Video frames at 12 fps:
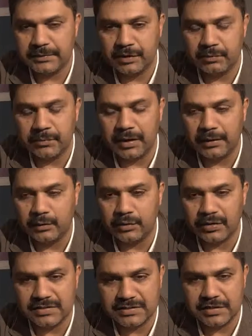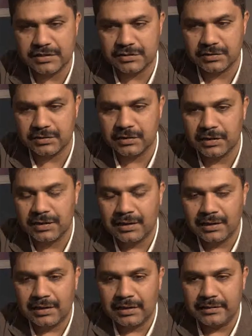You know, my organization
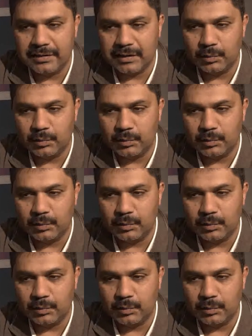that